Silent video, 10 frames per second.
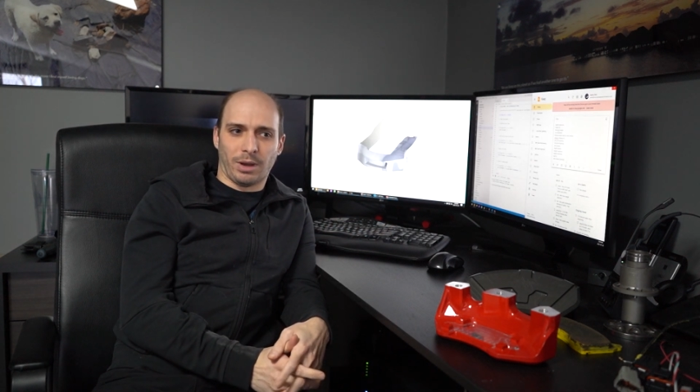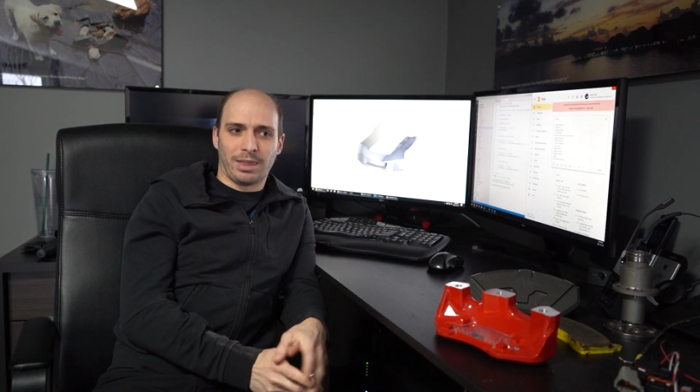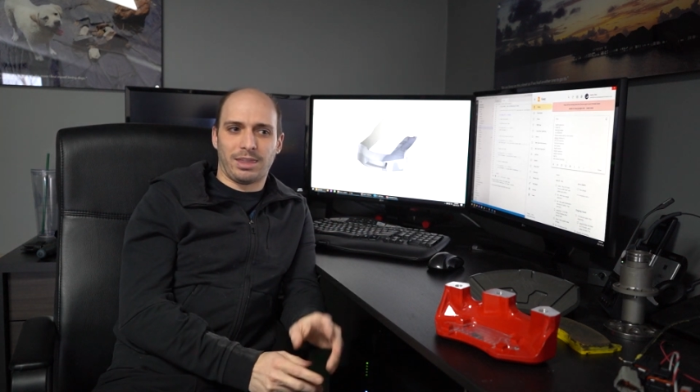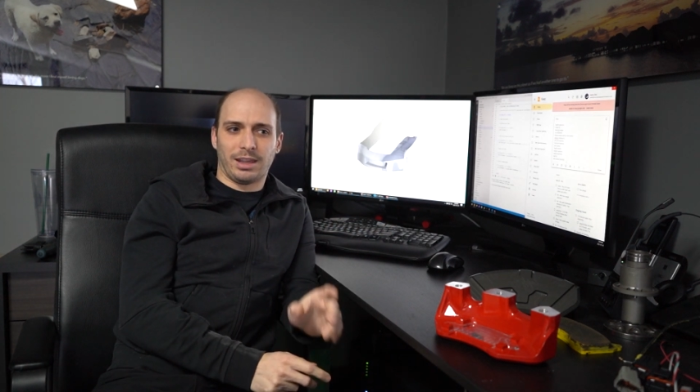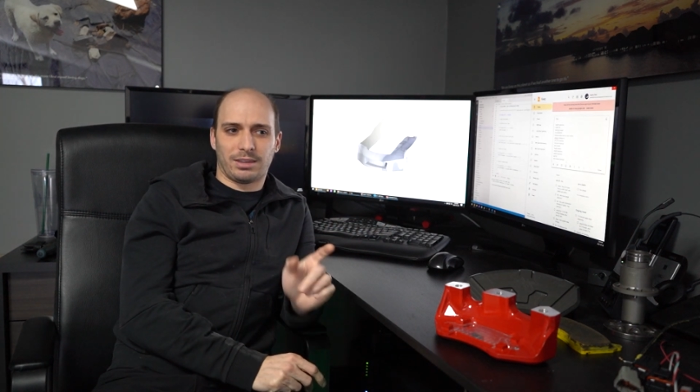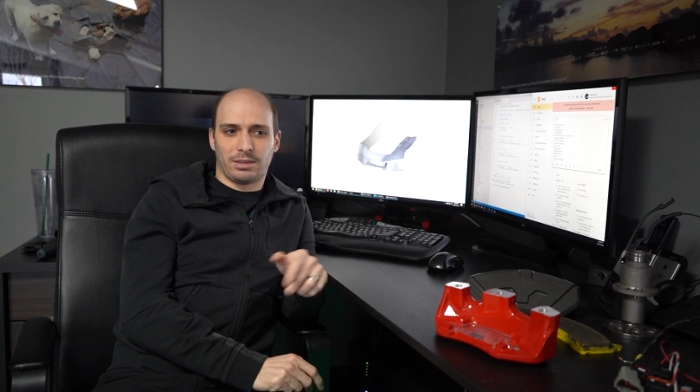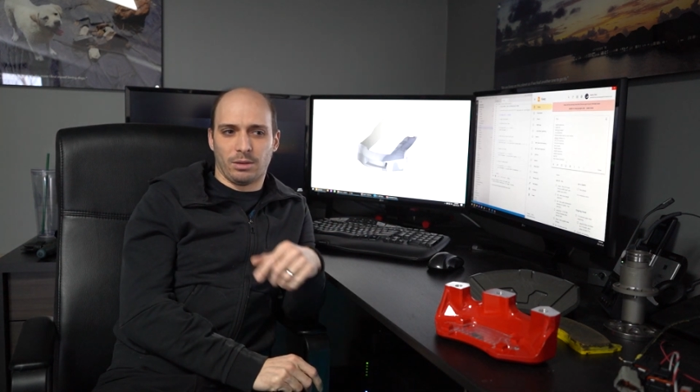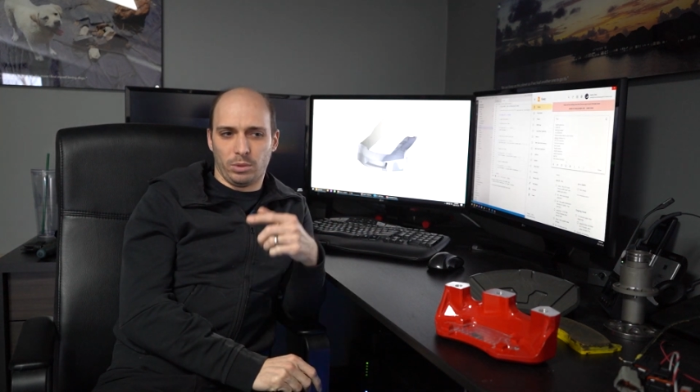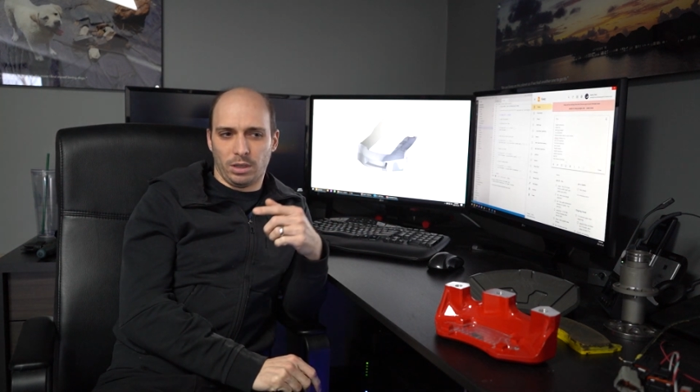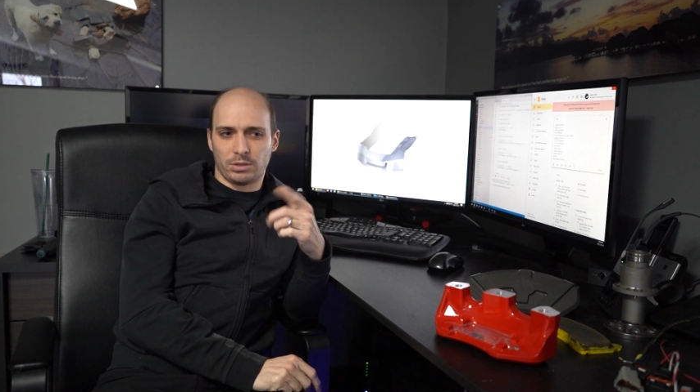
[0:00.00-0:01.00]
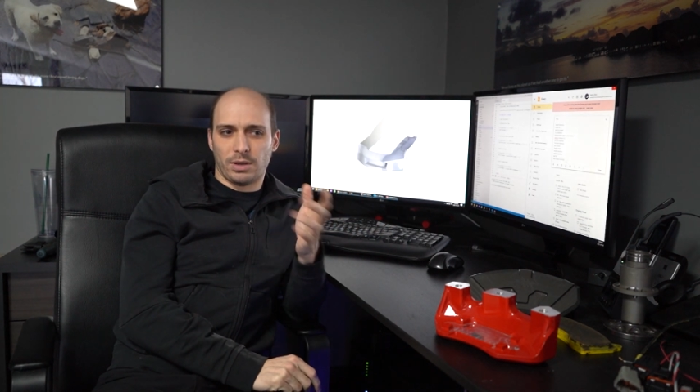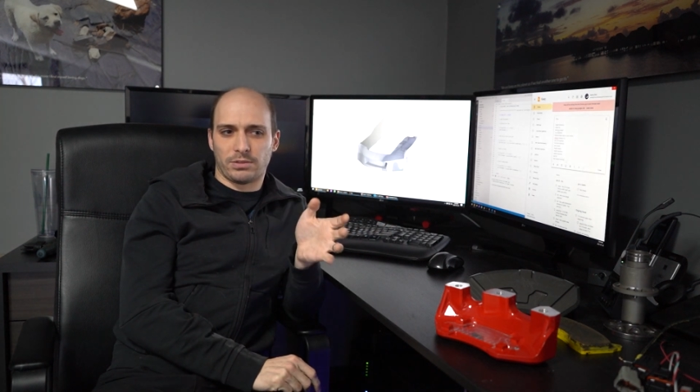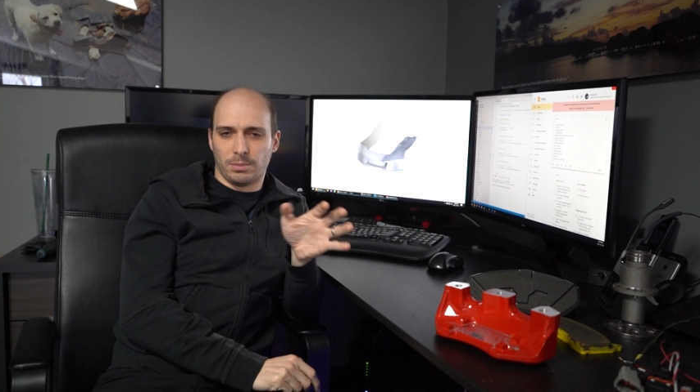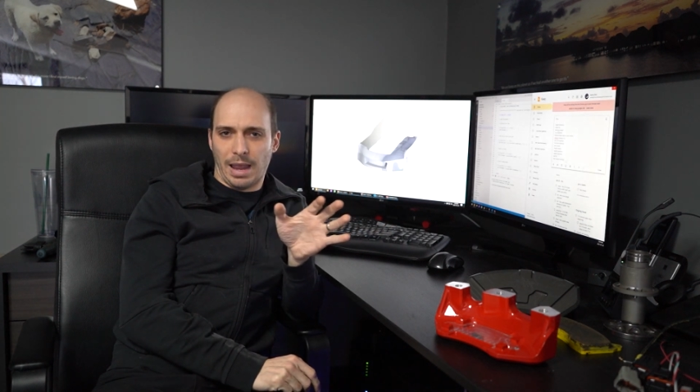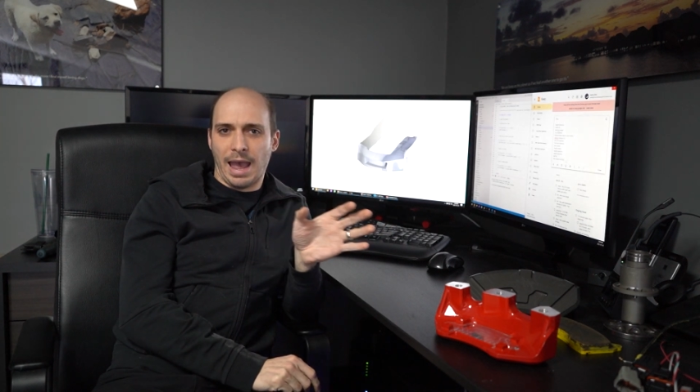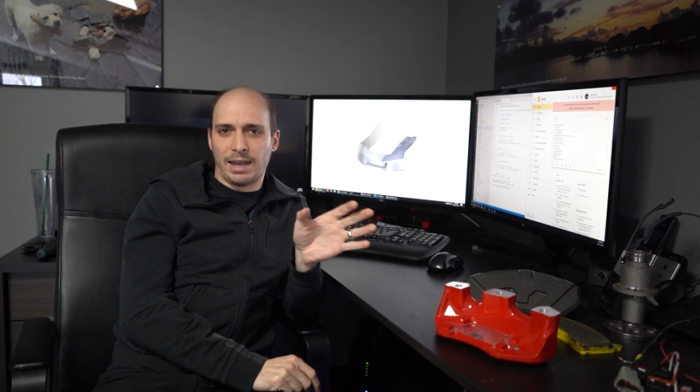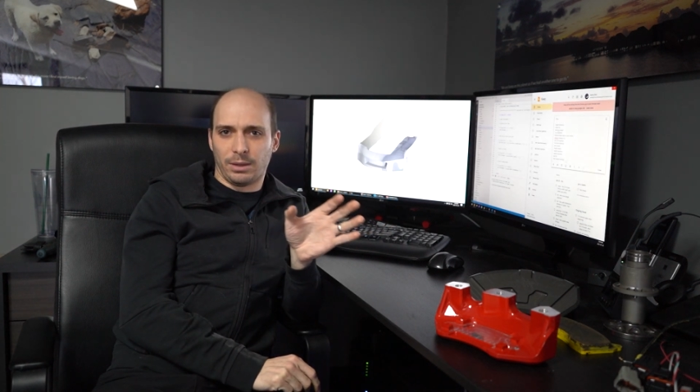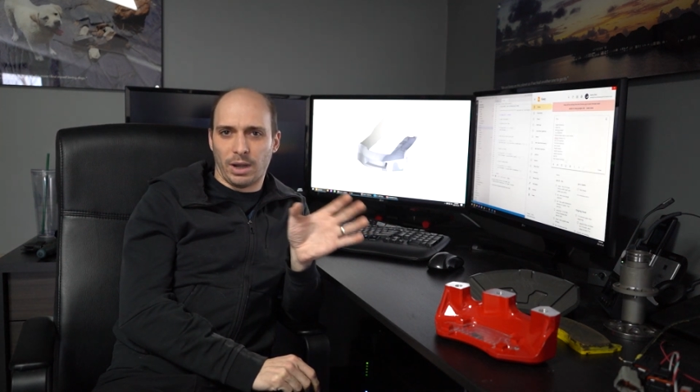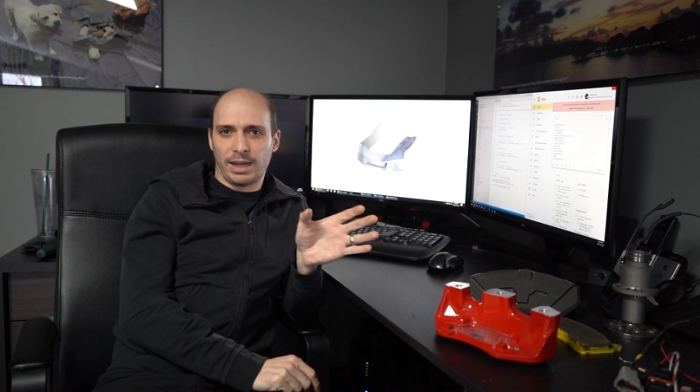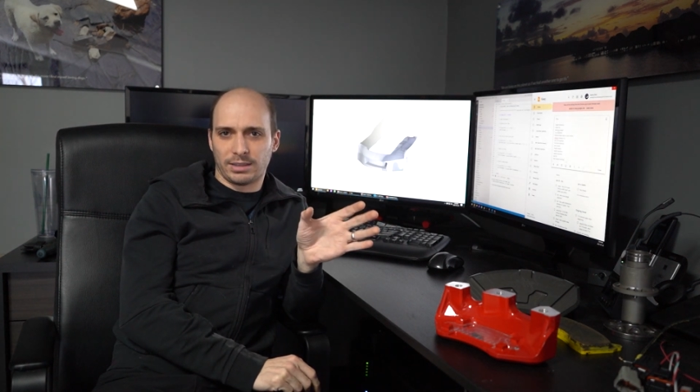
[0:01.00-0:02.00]
I think that we also have some adding.
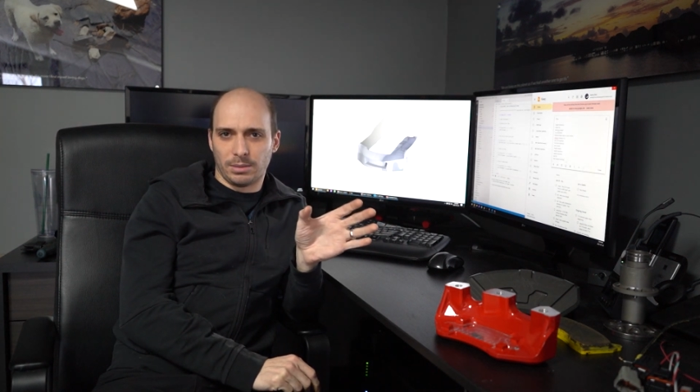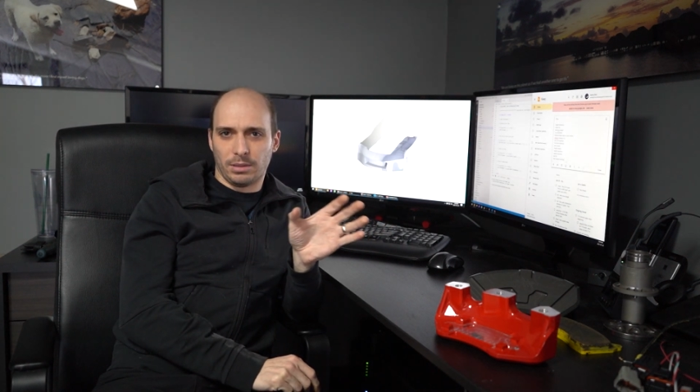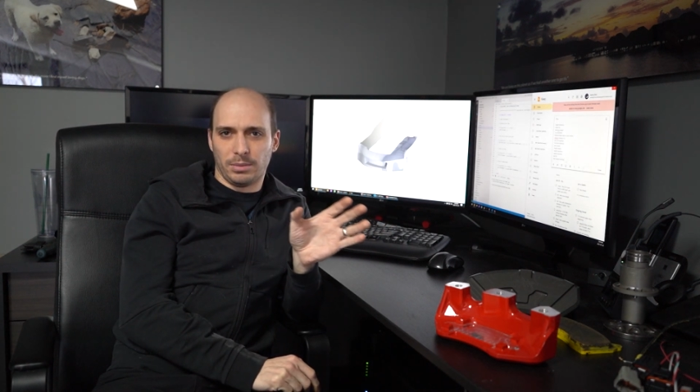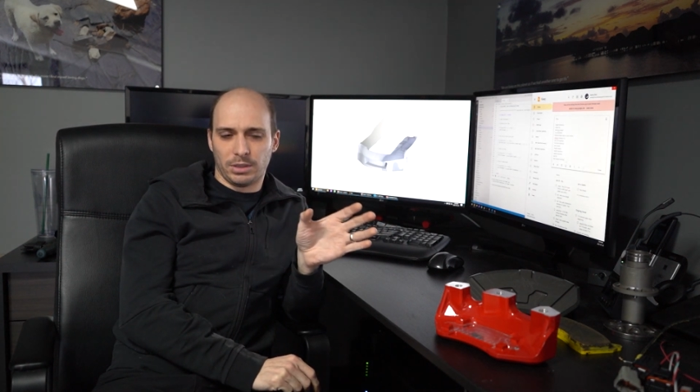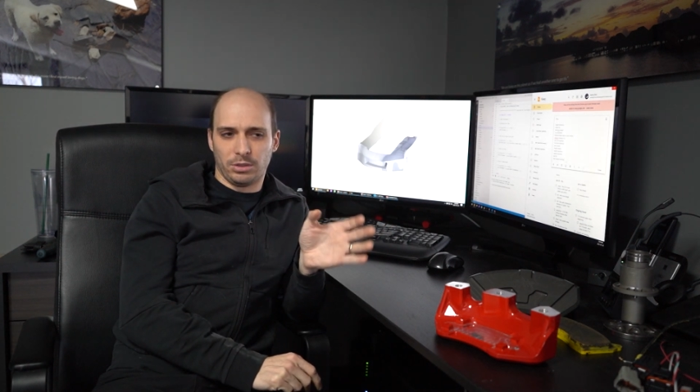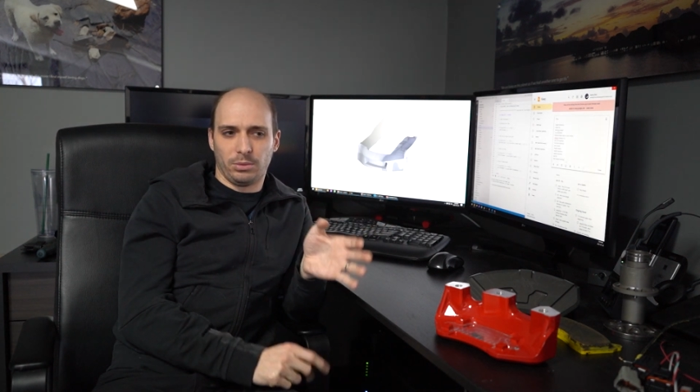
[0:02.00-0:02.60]
We're adding some a little bit too.